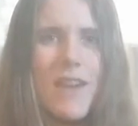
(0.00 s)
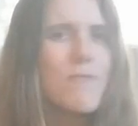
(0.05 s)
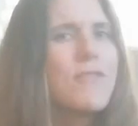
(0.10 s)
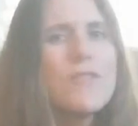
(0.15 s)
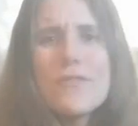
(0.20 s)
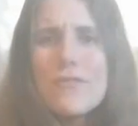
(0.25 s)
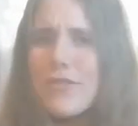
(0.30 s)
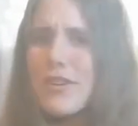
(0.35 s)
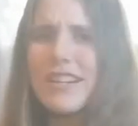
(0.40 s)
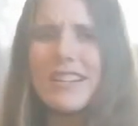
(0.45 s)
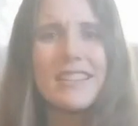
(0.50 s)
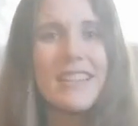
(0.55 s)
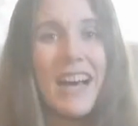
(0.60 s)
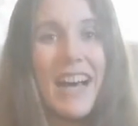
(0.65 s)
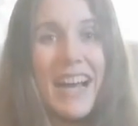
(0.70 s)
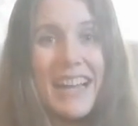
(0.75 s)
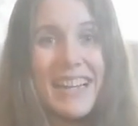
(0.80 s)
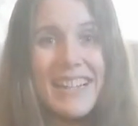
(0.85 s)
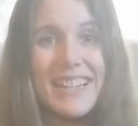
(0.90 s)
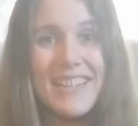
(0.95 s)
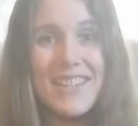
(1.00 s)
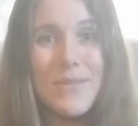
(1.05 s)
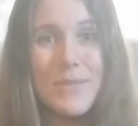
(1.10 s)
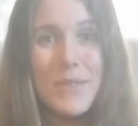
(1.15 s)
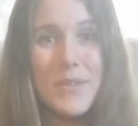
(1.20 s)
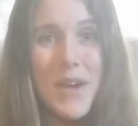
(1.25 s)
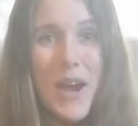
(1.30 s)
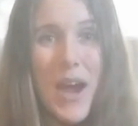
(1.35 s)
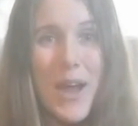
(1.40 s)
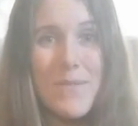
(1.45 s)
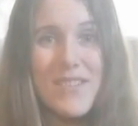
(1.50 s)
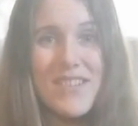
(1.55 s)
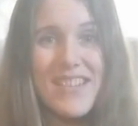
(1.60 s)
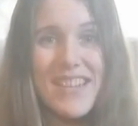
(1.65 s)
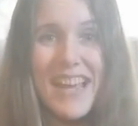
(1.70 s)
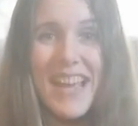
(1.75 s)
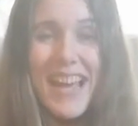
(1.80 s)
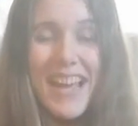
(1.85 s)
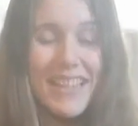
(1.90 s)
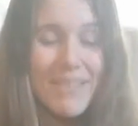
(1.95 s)
Feel free to like and subscribe and
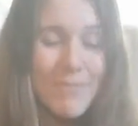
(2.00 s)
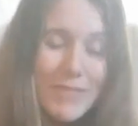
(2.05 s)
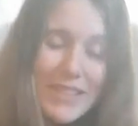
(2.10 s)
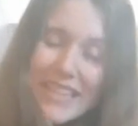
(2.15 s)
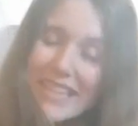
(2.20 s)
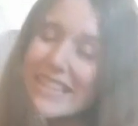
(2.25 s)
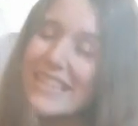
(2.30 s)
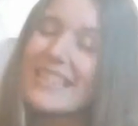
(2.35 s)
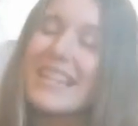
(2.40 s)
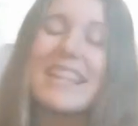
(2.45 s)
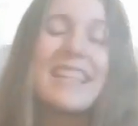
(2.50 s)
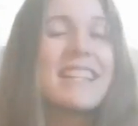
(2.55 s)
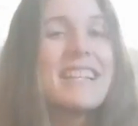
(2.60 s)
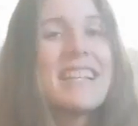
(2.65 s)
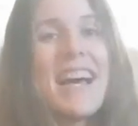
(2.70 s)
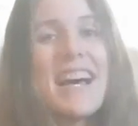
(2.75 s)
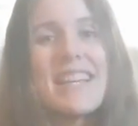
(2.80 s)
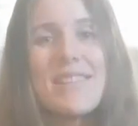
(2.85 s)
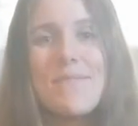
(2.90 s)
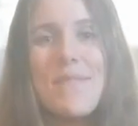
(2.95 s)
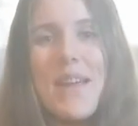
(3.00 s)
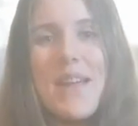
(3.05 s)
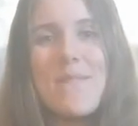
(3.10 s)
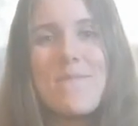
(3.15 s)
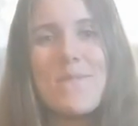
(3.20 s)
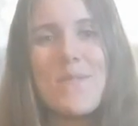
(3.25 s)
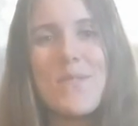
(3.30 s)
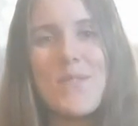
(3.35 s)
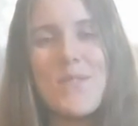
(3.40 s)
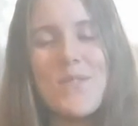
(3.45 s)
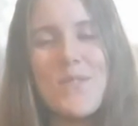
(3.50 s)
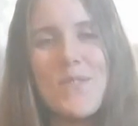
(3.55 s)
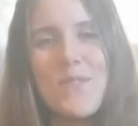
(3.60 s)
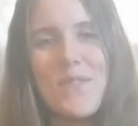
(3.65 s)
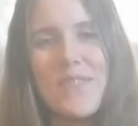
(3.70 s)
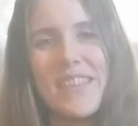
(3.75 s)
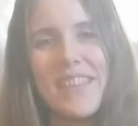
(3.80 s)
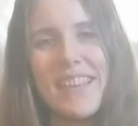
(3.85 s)
share. Please get this out to people.